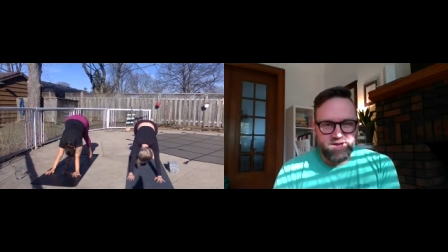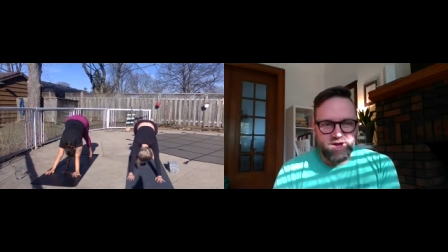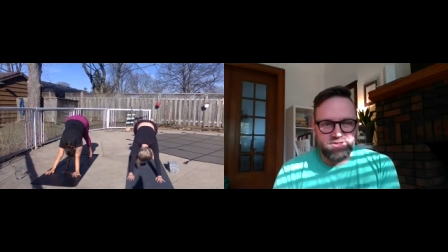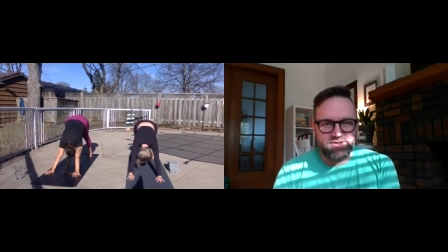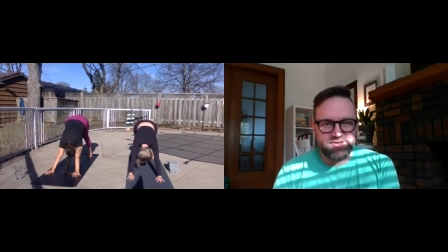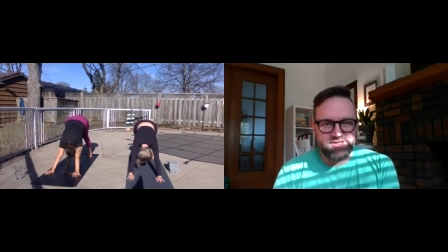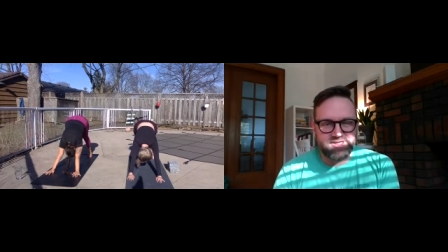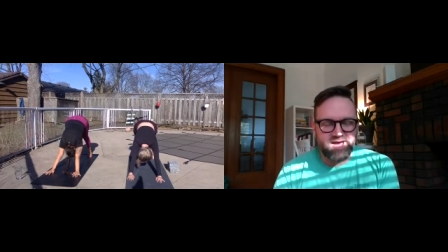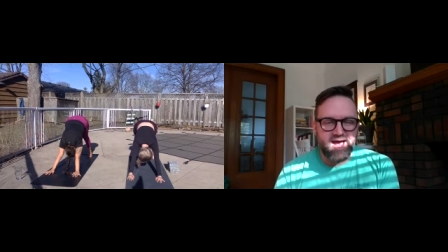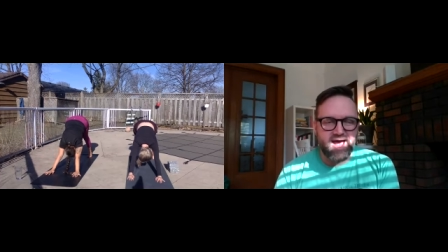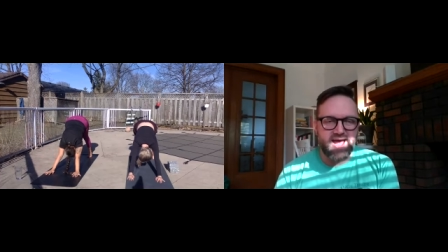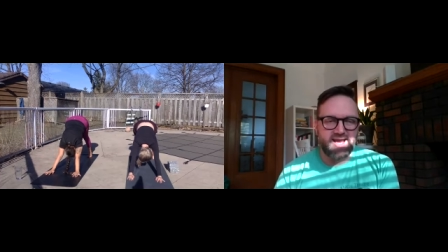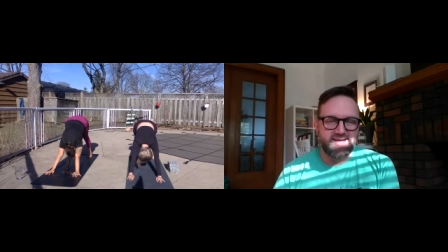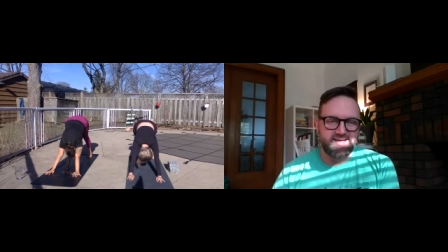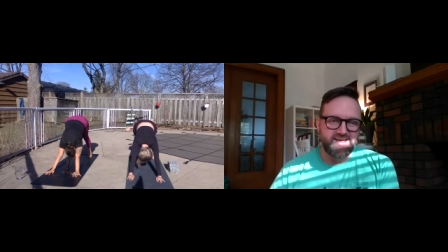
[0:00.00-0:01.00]
Other
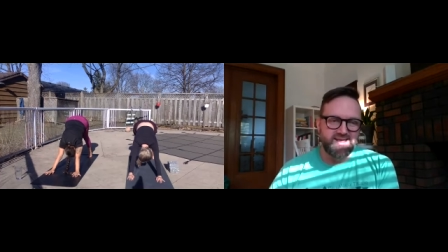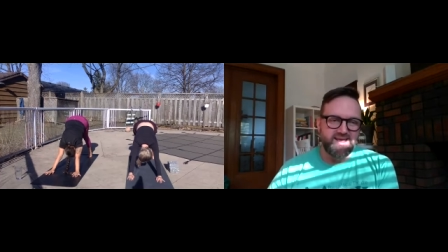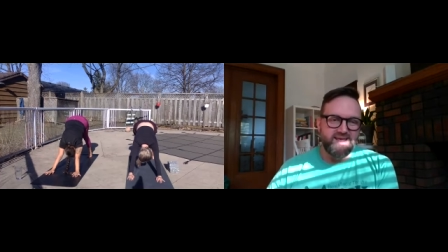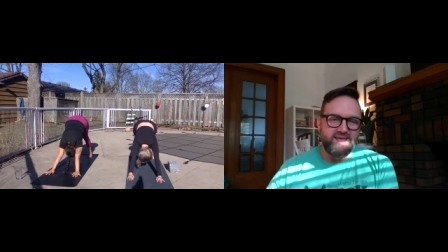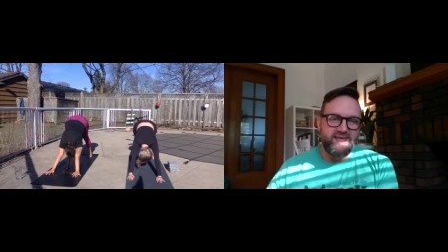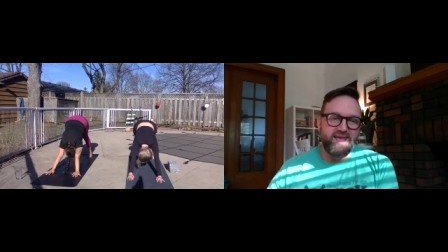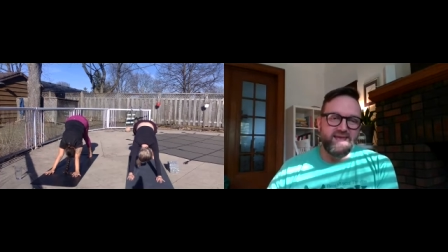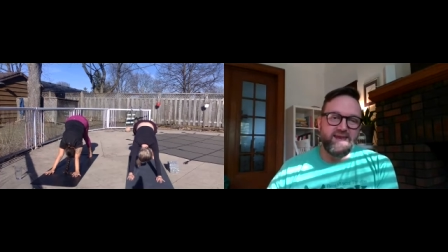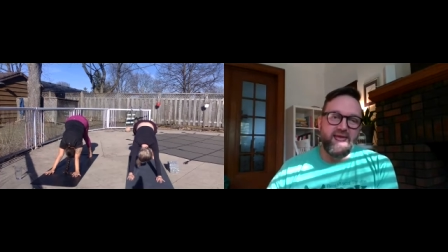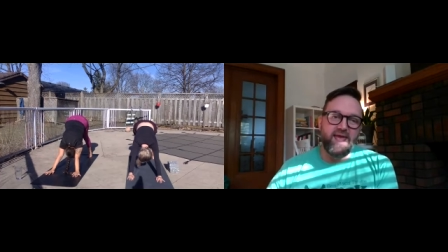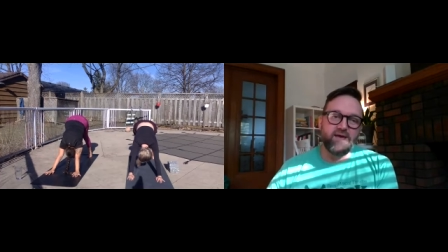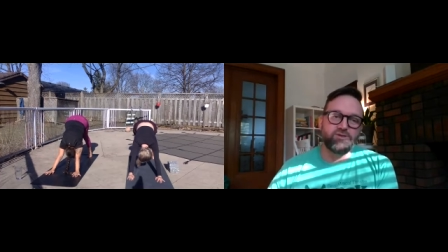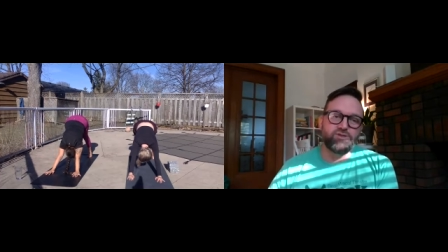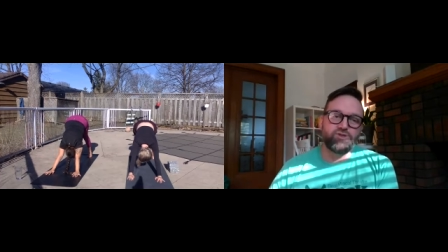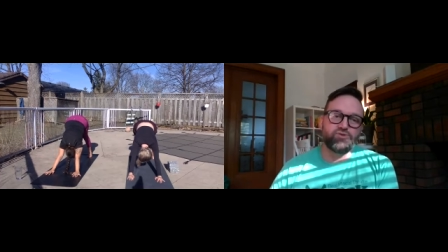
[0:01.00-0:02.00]
side.
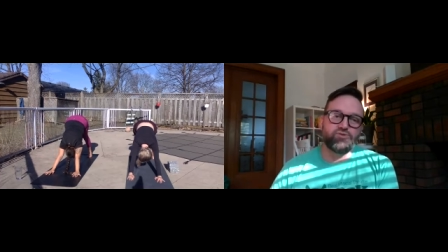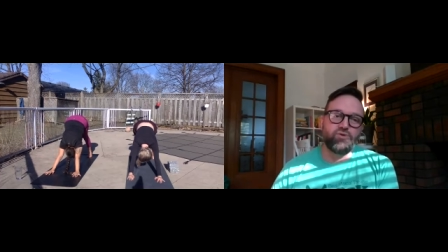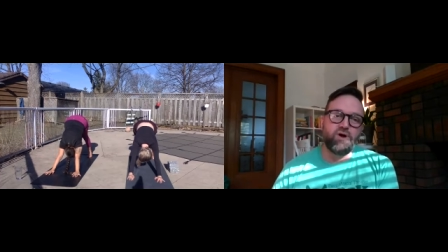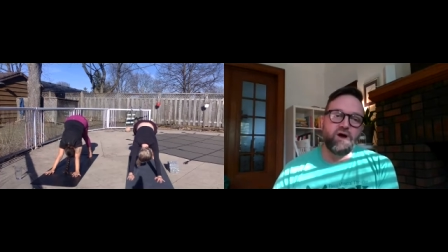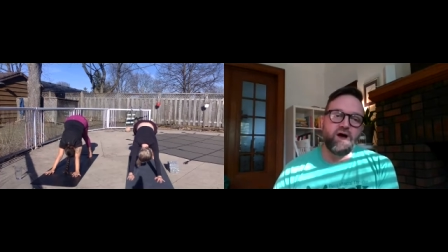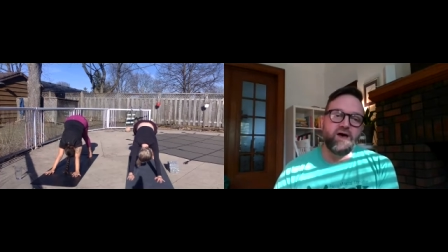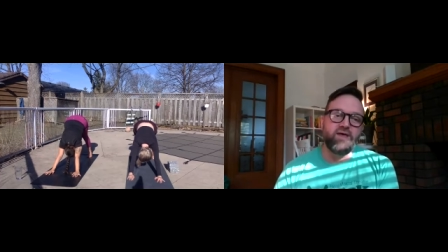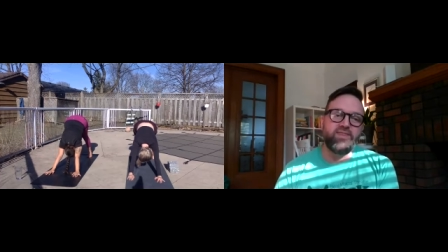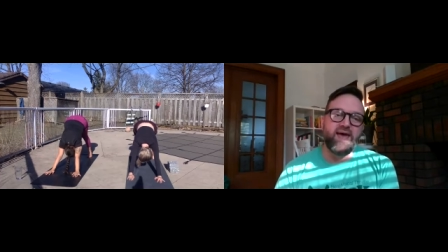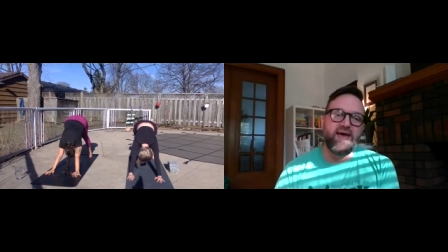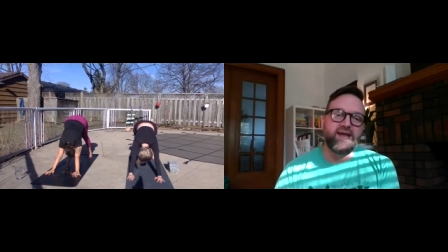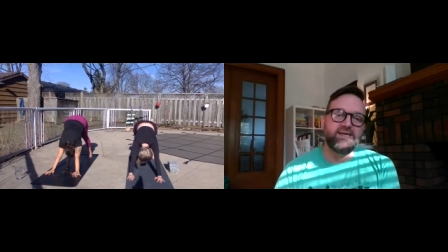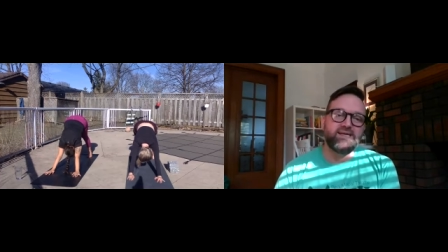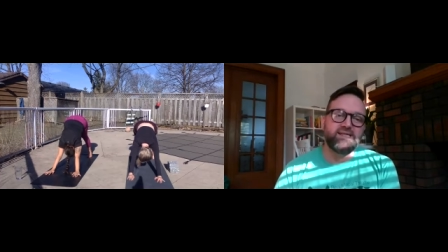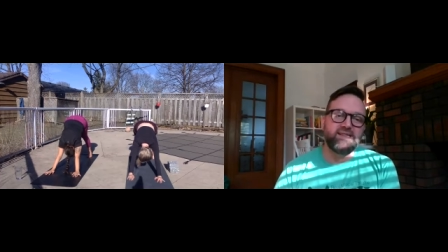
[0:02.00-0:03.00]
Inhale, draw
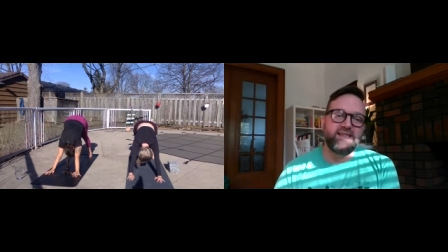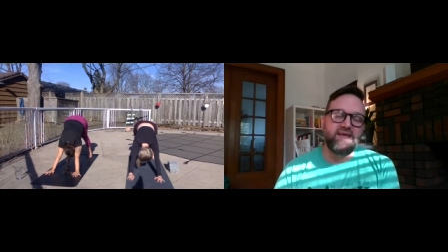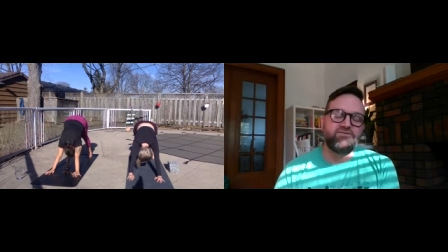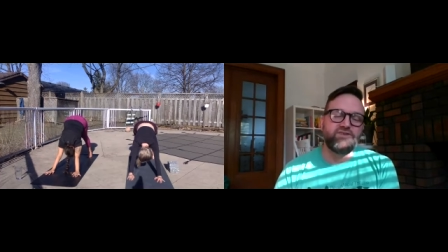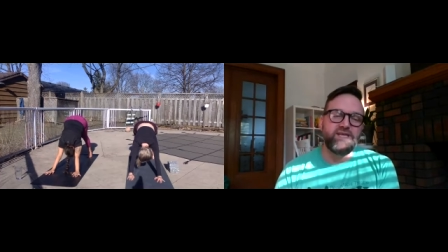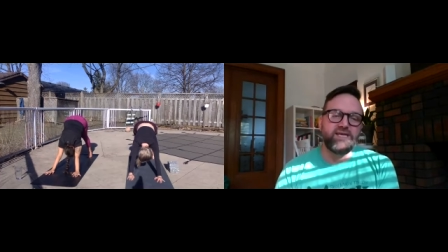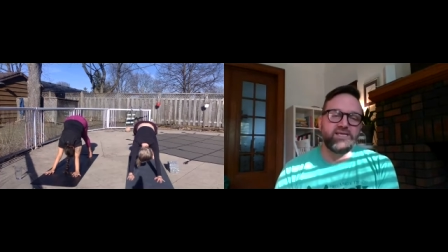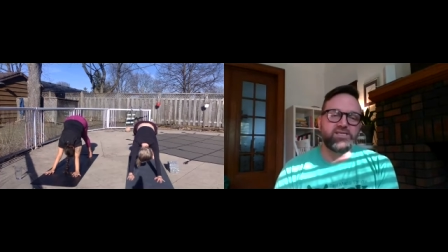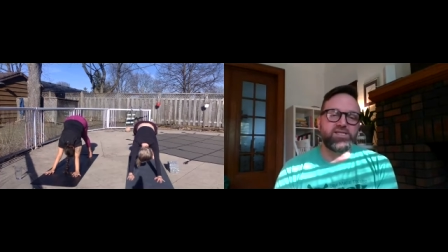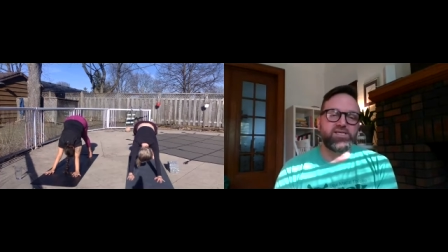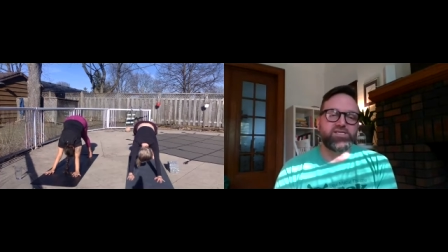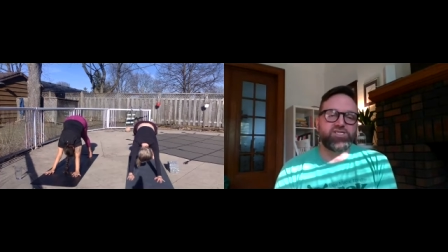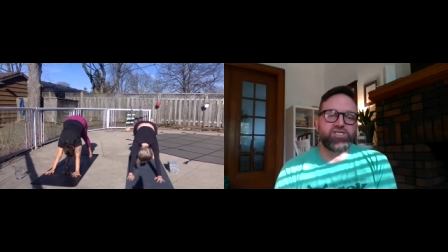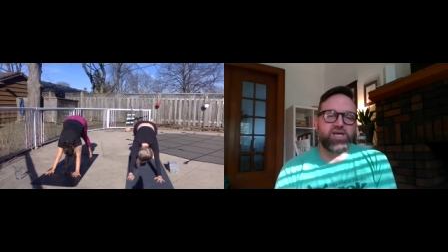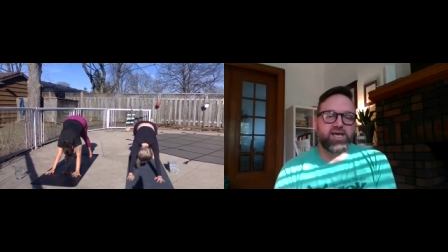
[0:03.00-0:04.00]
that left knee into
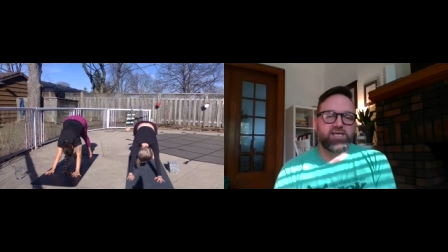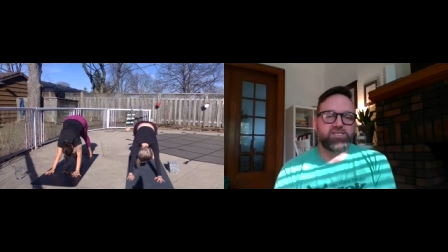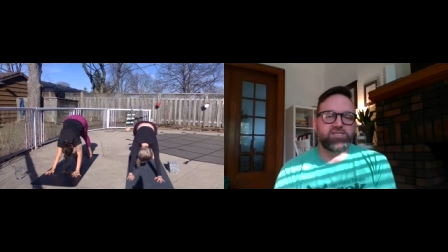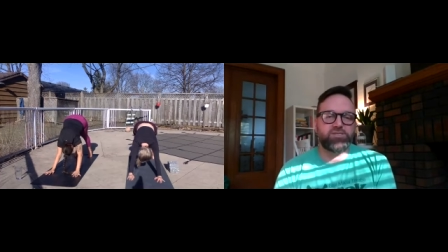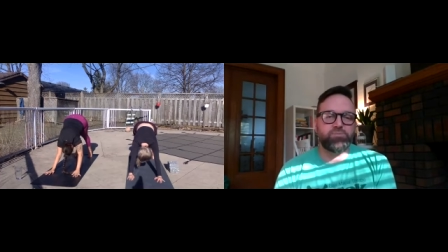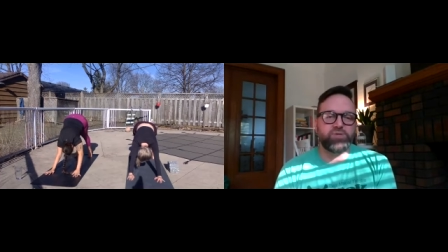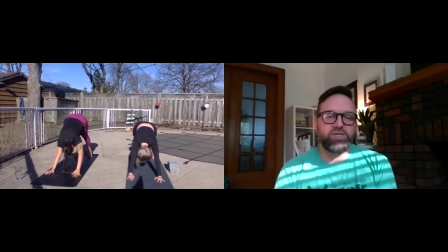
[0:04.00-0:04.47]
the chest,